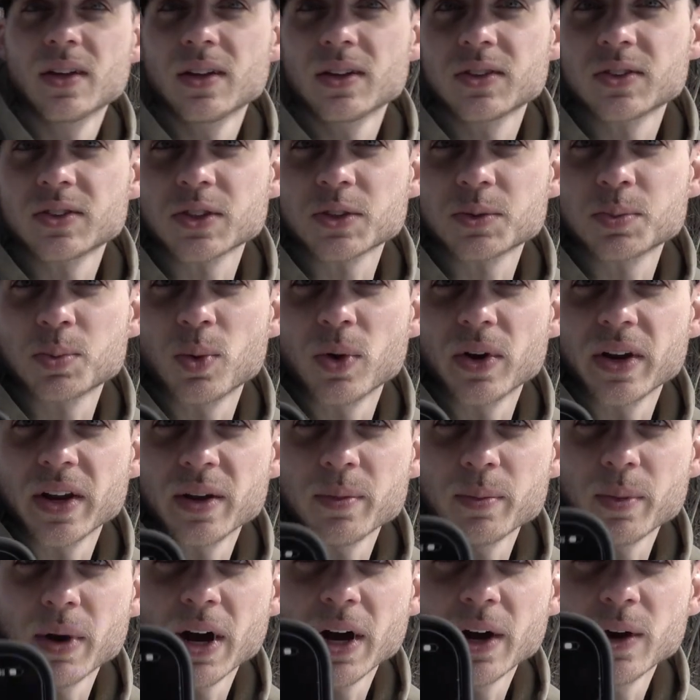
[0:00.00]
6.8
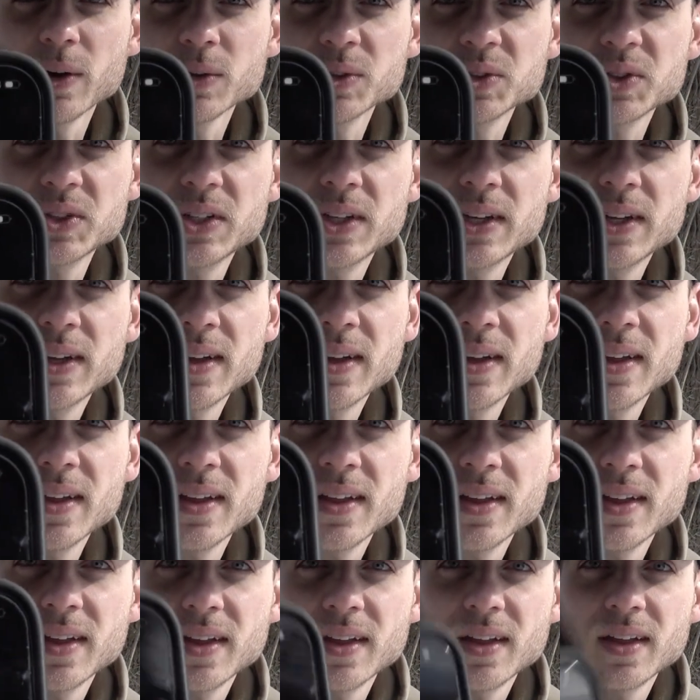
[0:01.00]
miles.
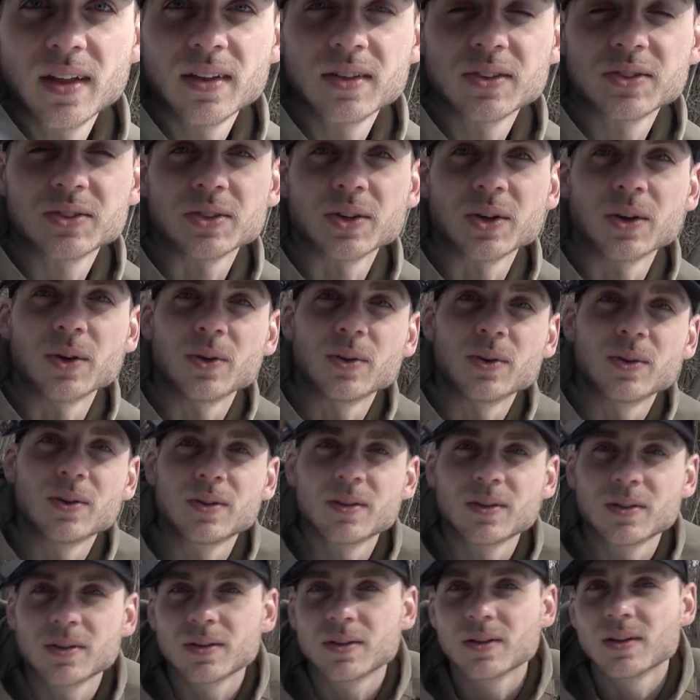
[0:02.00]
So
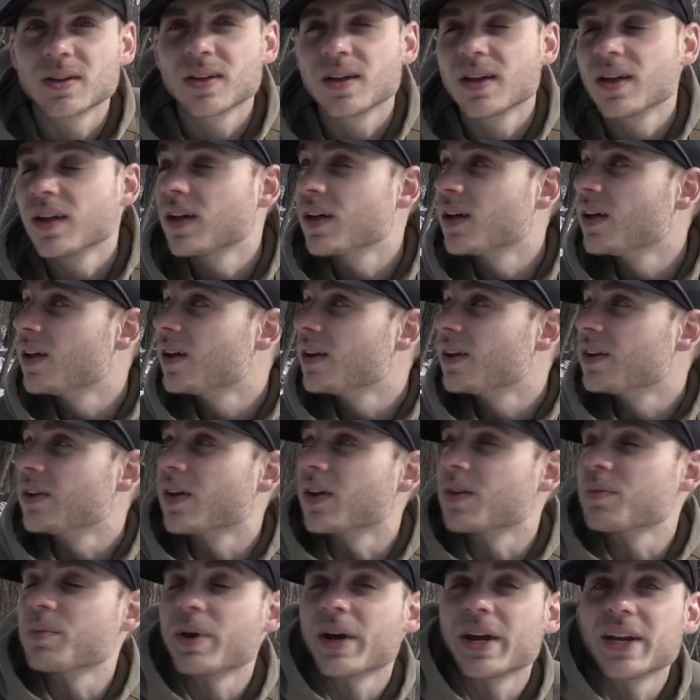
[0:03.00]
not
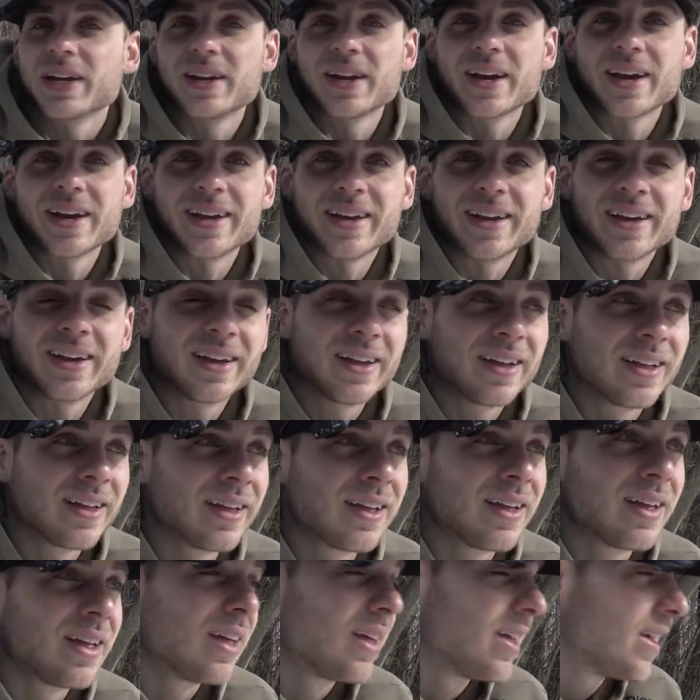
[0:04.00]
a bad day.
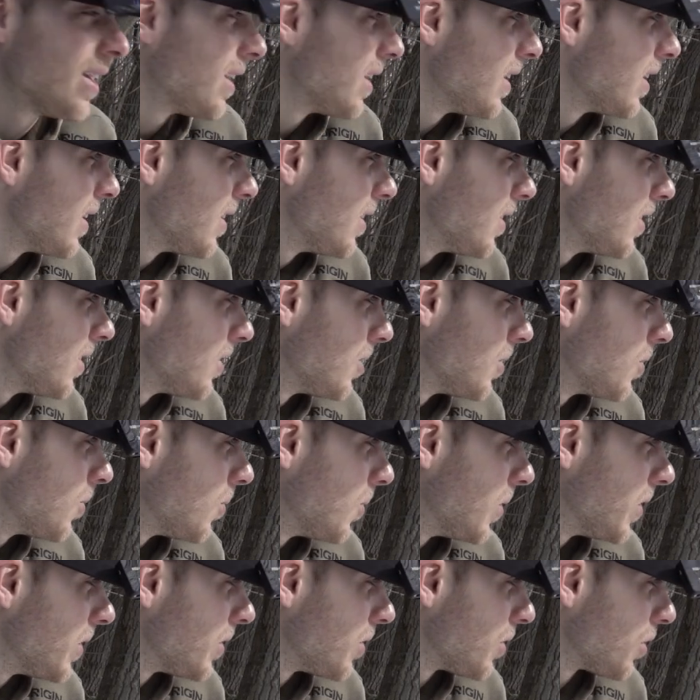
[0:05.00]

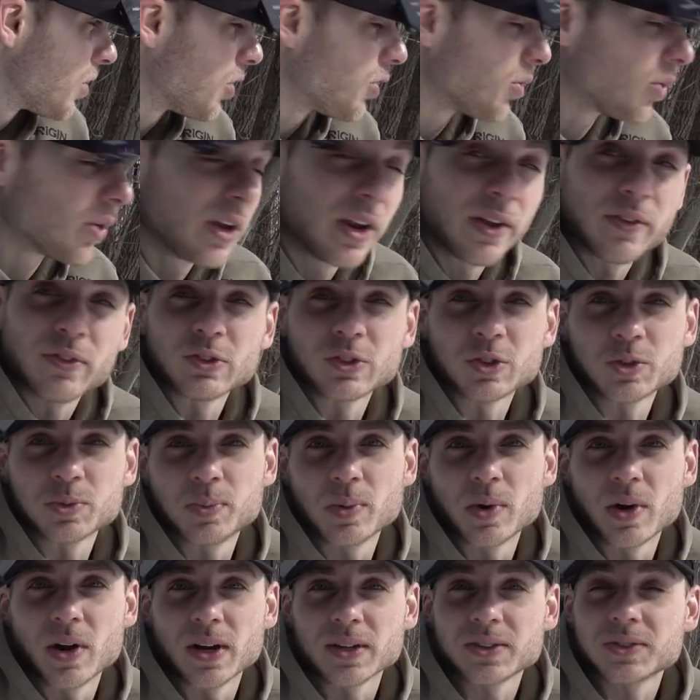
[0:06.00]
Went to 3 different
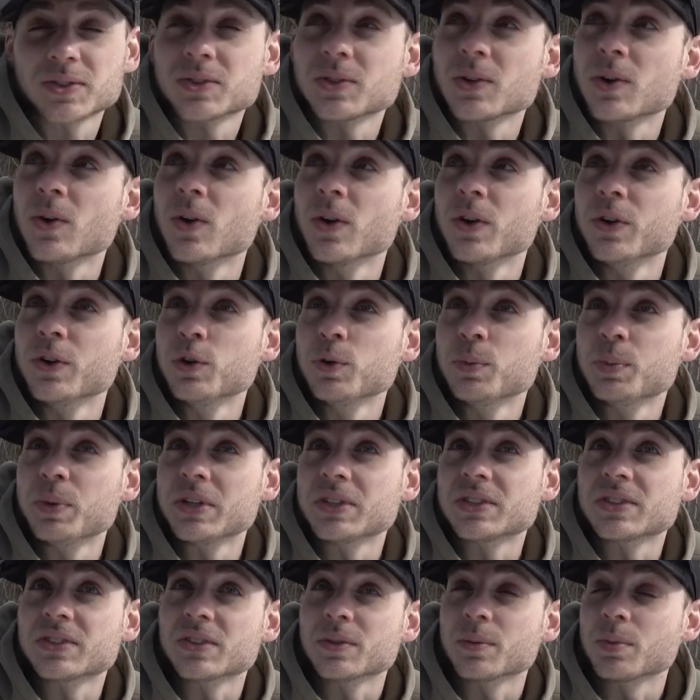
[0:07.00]
spots on new
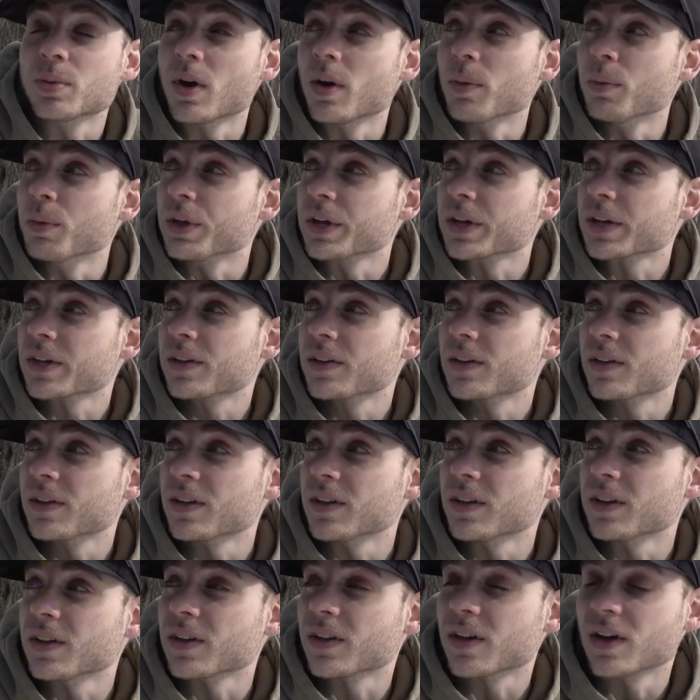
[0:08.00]
pieces of public
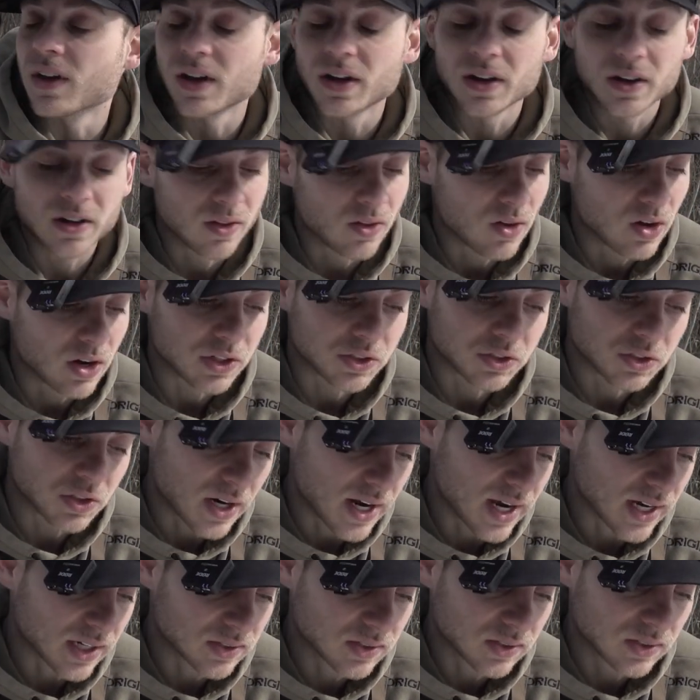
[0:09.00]
and cut a lot of
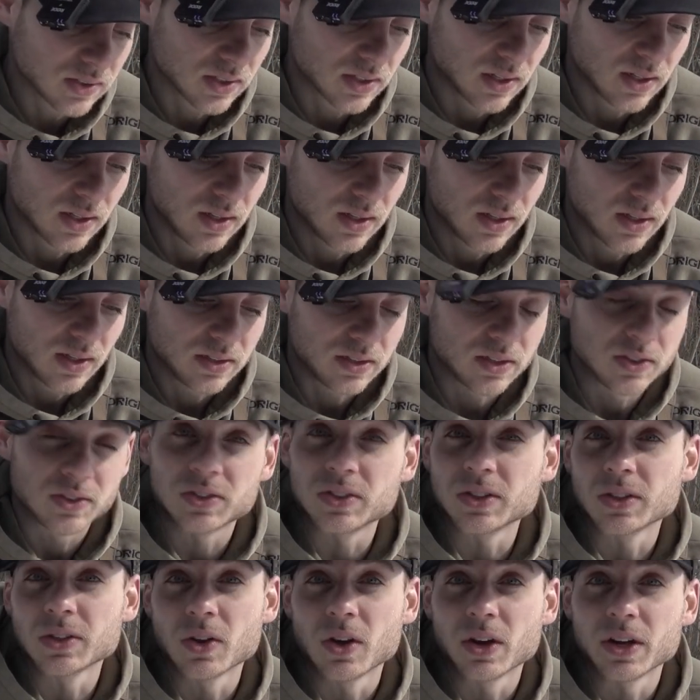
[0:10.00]
tracks. Did
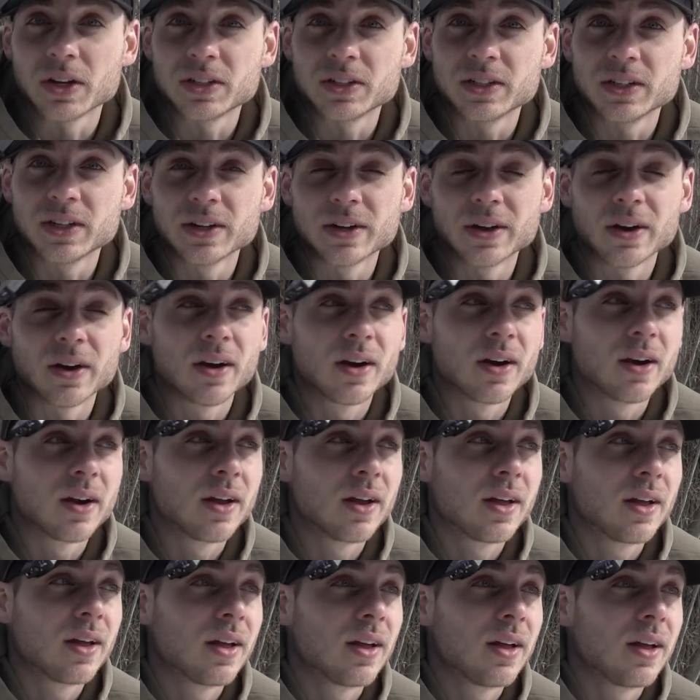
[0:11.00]
see a lot of deer,
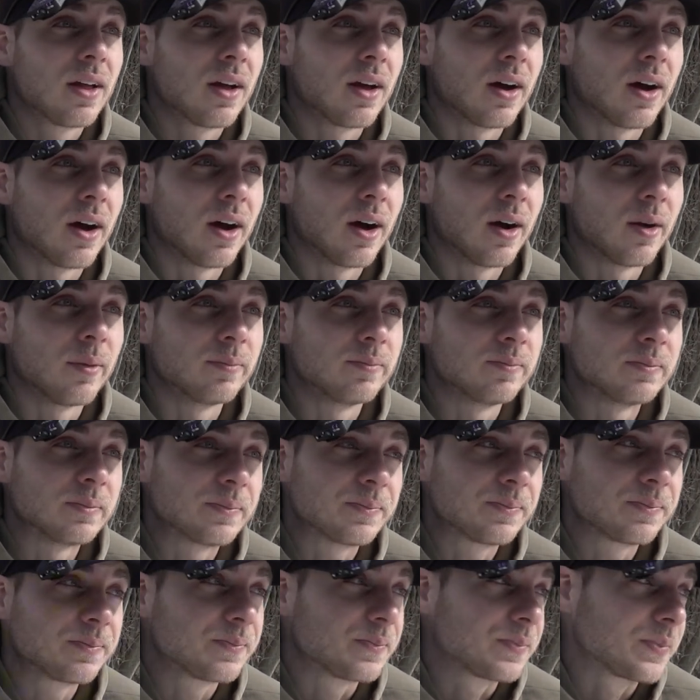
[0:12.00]

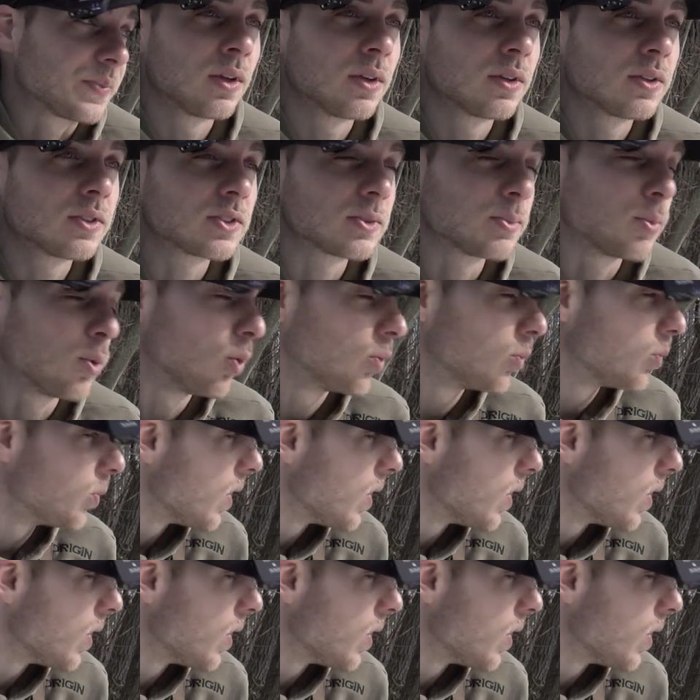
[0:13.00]
some old